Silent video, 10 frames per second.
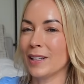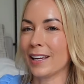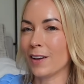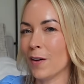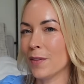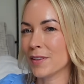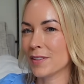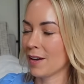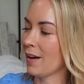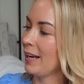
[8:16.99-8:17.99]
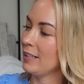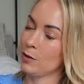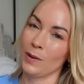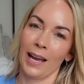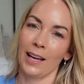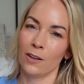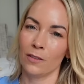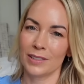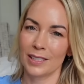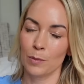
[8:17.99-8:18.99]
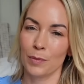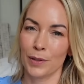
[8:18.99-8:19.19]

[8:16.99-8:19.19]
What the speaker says: Like on the side, you can obviously